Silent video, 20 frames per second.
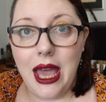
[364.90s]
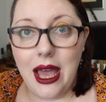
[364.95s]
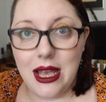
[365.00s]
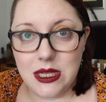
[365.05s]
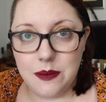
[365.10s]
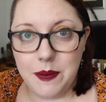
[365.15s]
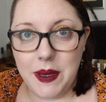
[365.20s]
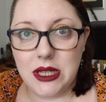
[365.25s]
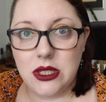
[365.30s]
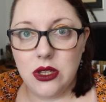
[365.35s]

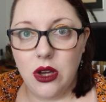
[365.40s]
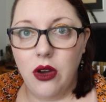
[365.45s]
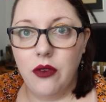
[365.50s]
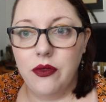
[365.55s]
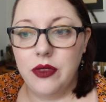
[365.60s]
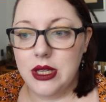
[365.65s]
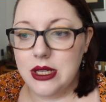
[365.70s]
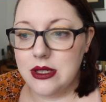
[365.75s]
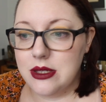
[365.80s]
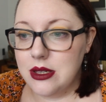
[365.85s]
aspect
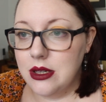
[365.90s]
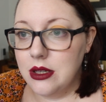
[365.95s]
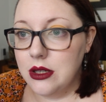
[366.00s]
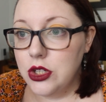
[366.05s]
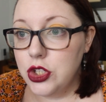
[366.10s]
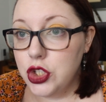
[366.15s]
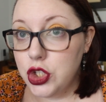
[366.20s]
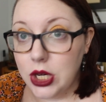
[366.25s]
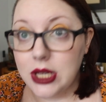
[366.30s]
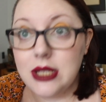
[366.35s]
of this
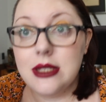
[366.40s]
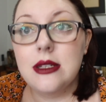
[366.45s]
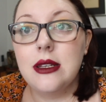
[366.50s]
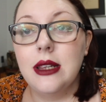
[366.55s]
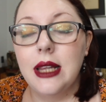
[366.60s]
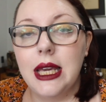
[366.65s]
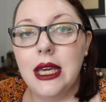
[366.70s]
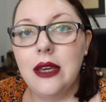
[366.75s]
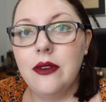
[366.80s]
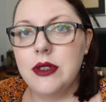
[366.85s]
just
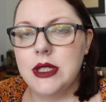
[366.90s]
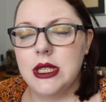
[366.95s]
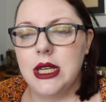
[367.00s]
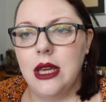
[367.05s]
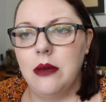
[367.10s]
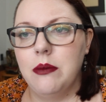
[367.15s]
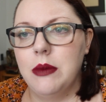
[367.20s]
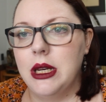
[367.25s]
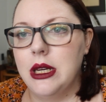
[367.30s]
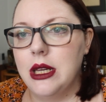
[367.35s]
leave
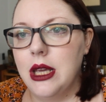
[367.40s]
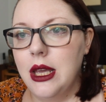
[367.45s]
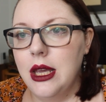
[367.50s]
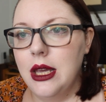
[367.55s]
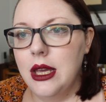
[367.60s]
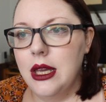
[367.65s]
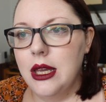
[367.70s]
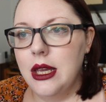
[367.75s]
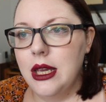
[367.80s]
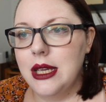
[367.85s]
statement
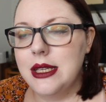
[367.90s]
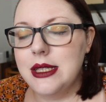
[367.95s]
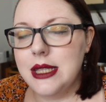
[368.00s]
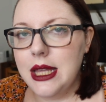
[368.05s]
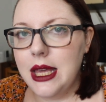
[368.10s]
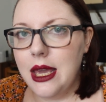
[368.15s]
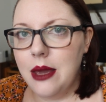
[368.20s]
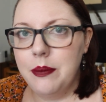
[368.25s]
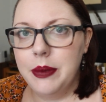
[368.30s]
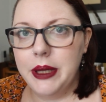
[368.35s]
is
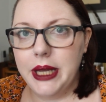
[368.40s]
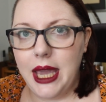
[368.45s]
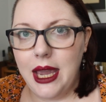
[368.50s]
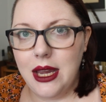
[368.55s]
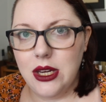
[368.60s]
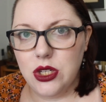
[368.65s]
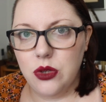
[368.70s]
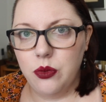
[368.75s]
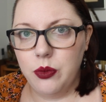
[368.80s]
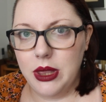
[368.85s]
the
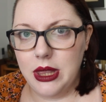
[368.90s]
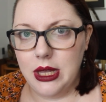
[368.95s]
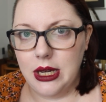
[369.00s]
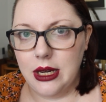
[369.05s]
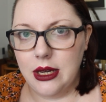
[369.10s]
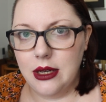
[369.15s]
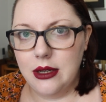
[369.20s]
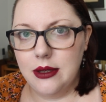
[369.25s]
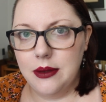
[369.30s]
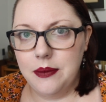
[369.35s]
implication within
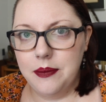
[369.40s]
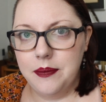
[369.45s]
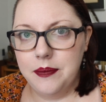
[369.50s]
it.